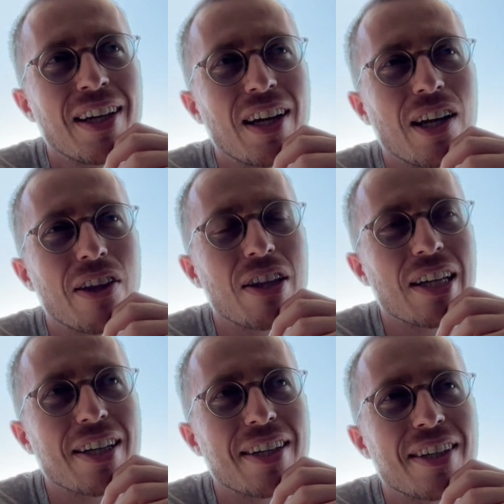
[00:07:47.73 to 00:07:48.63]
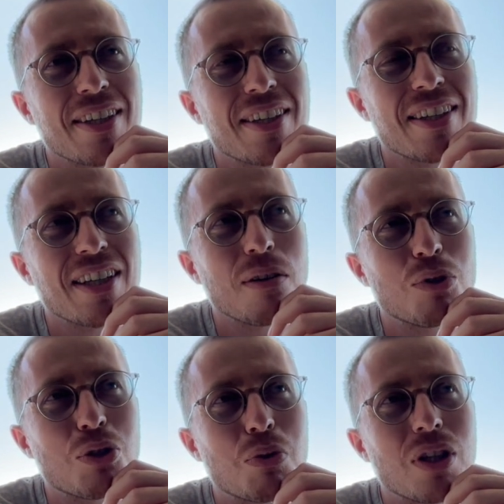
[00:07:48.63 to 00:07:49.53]
and I think I'm
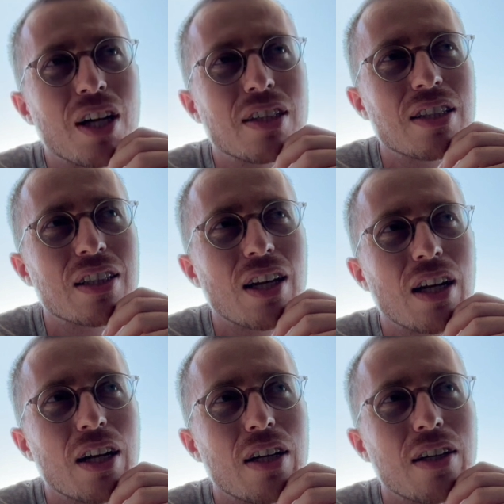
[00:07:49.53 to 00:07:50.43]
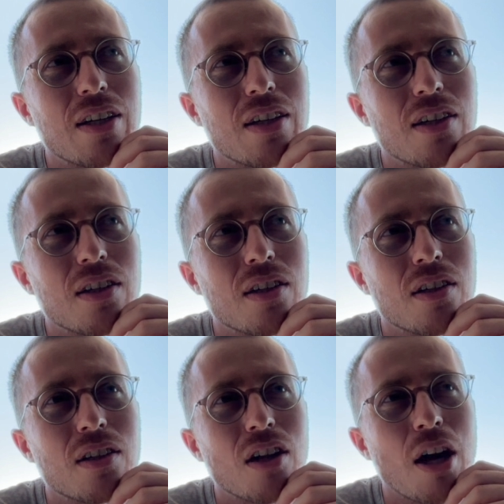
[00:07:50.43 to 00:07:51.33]
just realizing that I
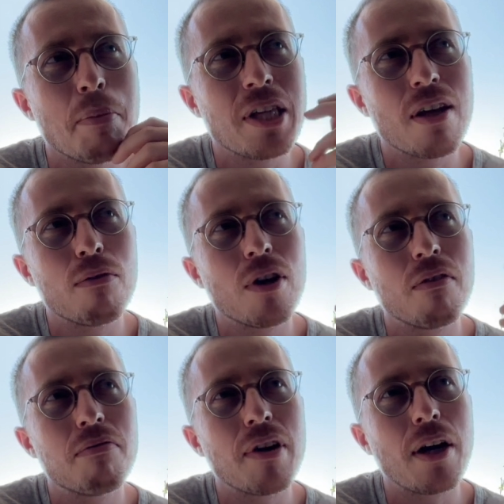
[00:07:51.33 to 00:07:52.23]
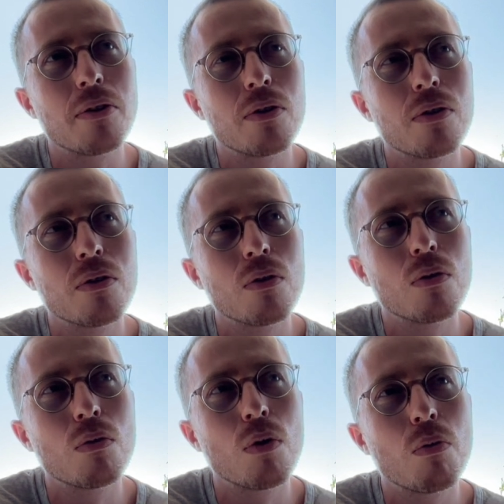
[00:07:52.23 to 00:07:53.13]
may never have found
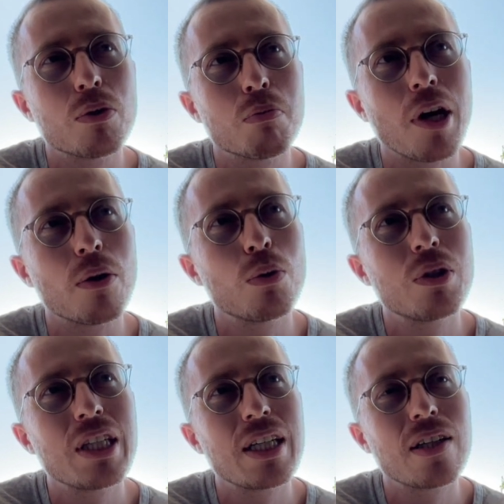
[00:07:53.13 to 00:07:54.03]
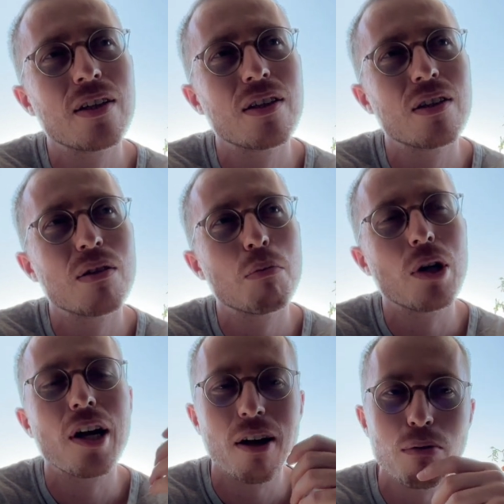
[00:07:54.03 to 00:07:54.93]
what was my routine, but
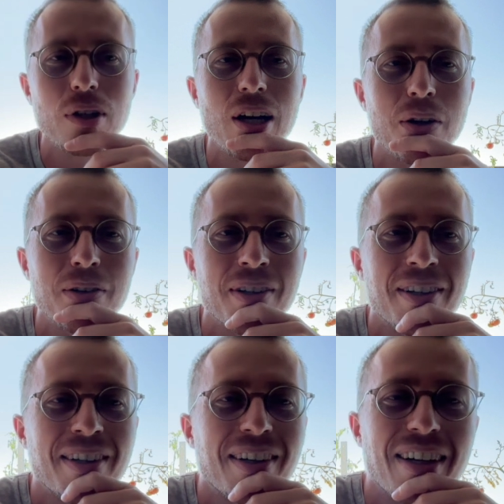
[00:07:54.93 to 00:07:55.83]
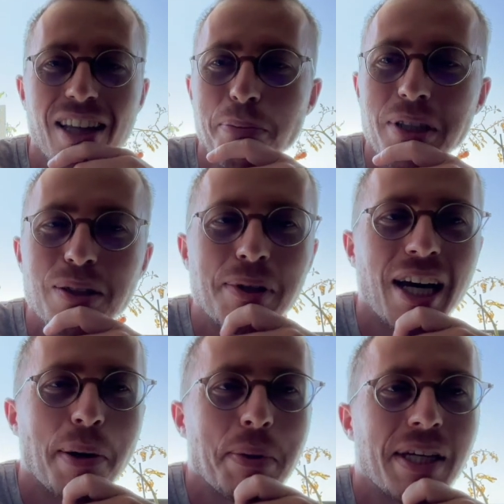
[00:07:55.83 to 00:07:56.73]
I have one now, and that makes me
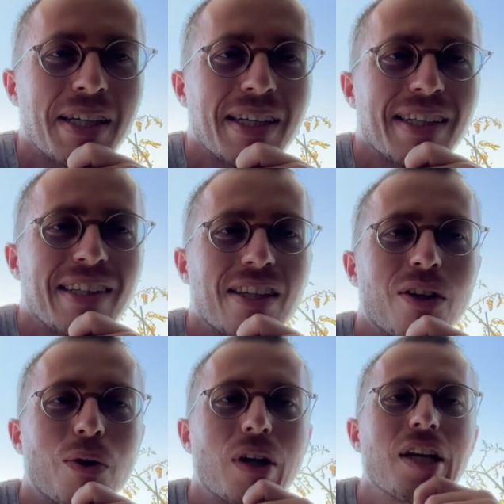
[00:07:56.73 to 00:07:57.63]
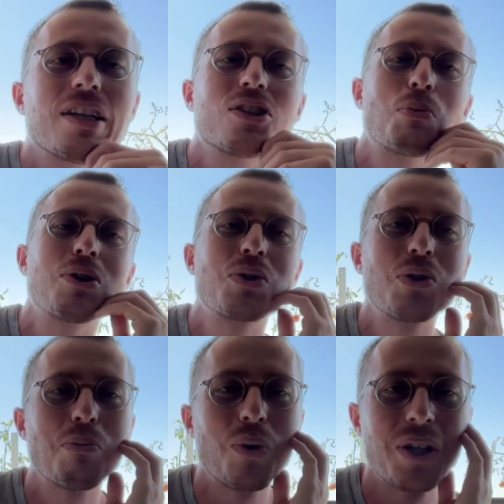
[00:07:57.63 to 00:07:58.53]
happy. Getting espresso in
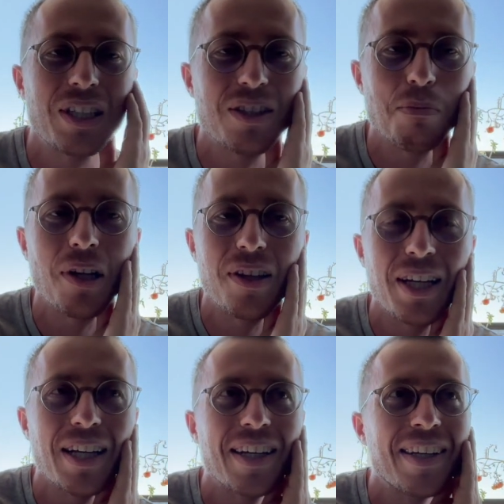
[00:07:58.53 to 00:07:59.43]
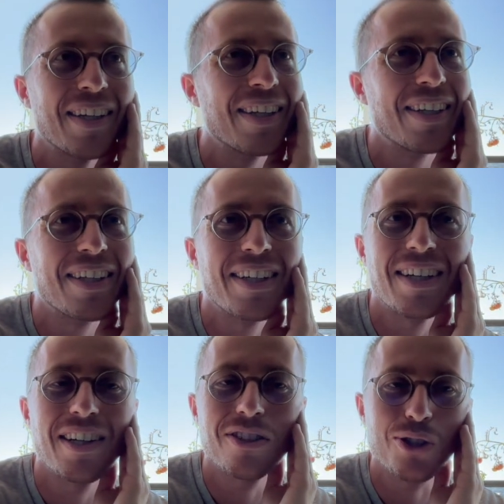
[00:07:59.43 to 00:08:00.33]
the morning is my thing, and it's